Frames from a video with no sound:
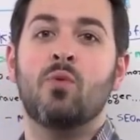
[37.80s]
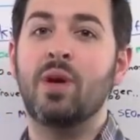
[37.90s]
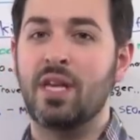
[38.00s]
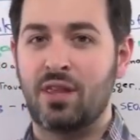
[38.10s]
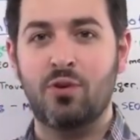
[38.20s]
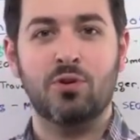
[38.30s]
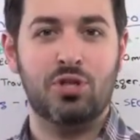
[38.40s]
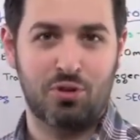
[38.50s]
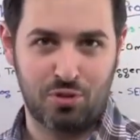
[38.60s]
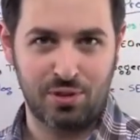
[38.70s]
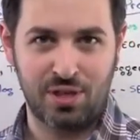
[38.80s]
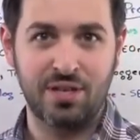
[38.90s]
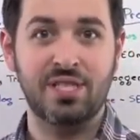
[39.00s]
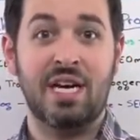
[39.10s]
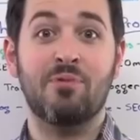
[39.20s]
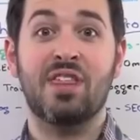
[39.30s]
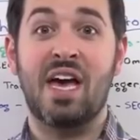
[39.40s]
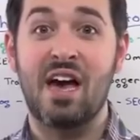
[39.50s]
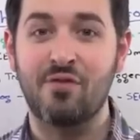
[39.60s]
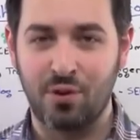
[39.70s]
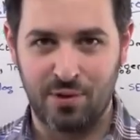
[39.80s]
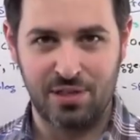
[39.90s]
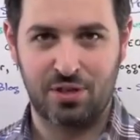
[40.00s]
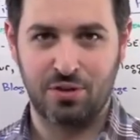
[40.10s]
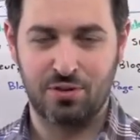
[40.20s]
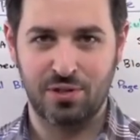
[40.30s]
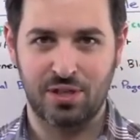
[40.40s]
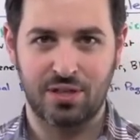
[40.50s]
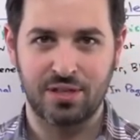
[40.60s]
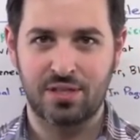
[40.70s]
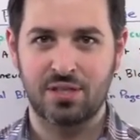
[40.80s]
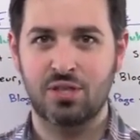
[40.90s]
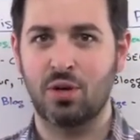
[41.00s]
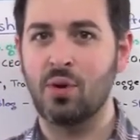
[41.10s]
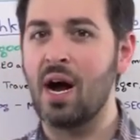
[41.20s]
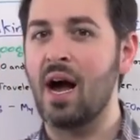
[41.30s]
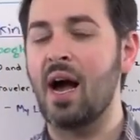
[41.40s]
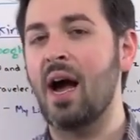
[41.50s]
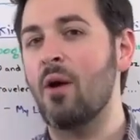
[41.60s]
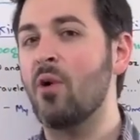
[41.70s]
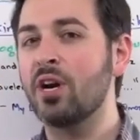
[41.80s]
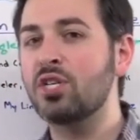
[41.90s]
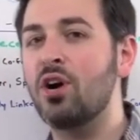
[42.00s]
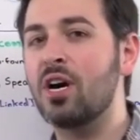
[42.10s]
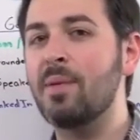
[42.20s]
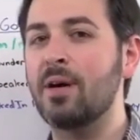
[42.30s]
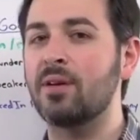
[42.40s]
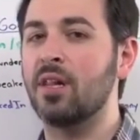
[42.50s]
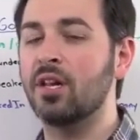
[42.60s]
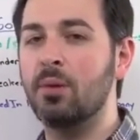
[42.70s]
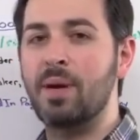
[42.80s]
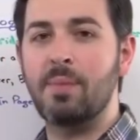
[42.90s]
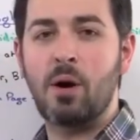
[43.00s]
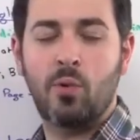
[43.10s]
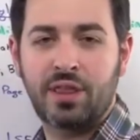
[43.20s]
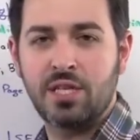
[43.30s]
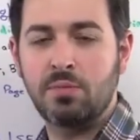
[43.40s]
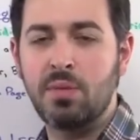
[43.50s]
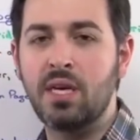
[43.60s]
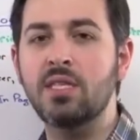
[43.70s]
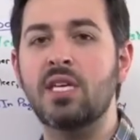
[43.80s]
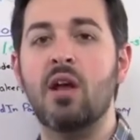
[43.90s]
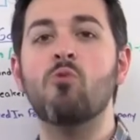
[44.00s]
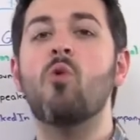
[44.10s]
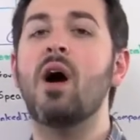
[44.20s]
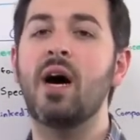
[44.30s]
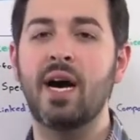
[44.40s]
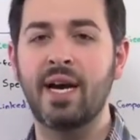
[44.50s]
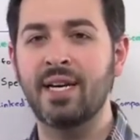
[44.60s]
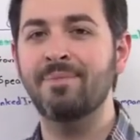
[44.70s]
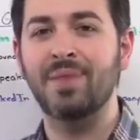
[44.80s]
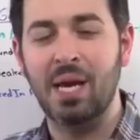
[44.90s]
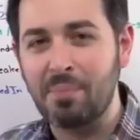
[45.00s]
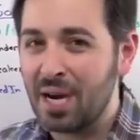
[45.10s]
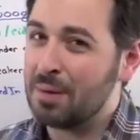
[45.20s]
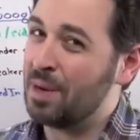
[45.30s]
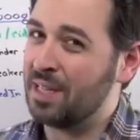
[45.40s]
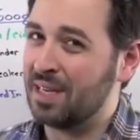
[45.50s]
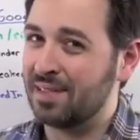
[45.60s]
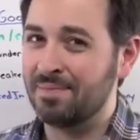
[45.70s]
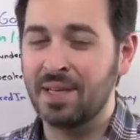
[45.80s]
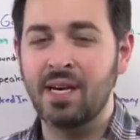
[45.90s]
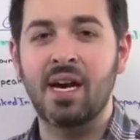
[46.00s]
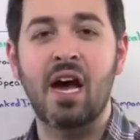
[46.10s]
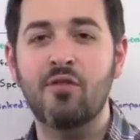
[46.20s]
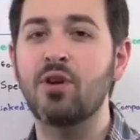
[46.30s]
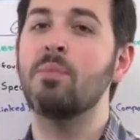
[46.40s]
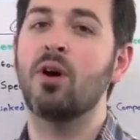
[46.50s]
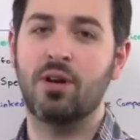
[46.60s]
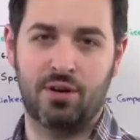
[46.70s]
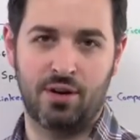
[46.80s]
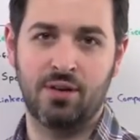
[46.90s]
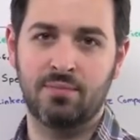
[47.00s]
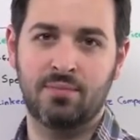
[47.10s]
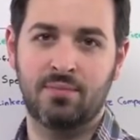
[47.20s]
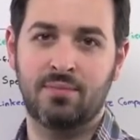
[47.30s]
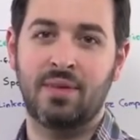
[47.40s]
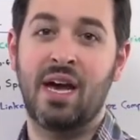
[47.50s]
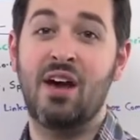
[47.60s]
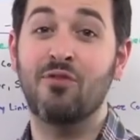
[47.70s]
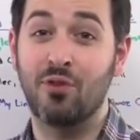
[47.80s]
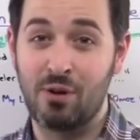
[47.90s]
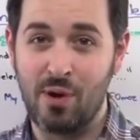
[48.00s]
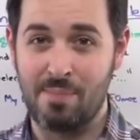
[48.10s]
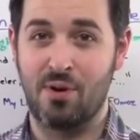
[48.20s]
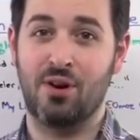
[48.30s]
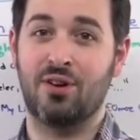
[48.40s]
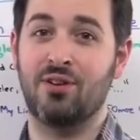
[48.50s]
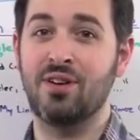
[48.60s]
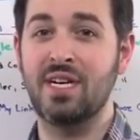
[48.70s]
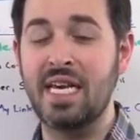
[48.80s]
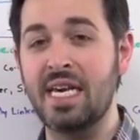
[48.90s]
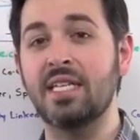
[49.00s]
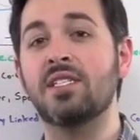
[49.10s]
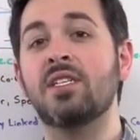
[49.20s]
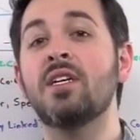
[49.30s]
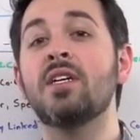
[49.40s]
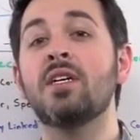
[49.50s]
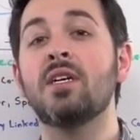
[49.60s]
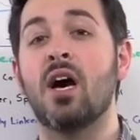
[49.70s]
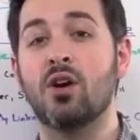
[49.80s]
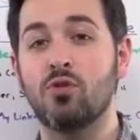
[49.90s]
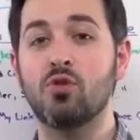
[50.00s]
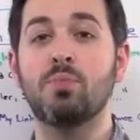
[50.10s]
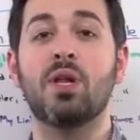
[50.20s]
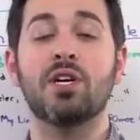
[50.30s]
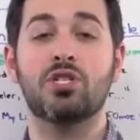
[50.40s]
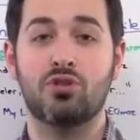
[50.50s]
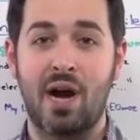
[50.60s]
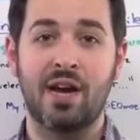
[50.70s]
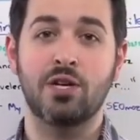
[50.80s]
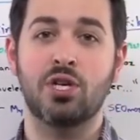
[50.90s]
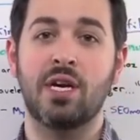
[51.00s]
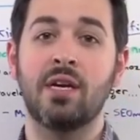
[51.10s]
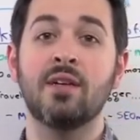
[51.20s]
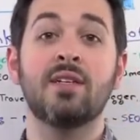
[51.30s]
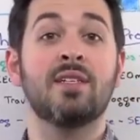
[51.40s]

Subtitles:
with your search results and with everyone's search results. So I want to talk about a little bit about what this means and why, in my opinion, every marketer, every web marketer needs a Google Plus strategy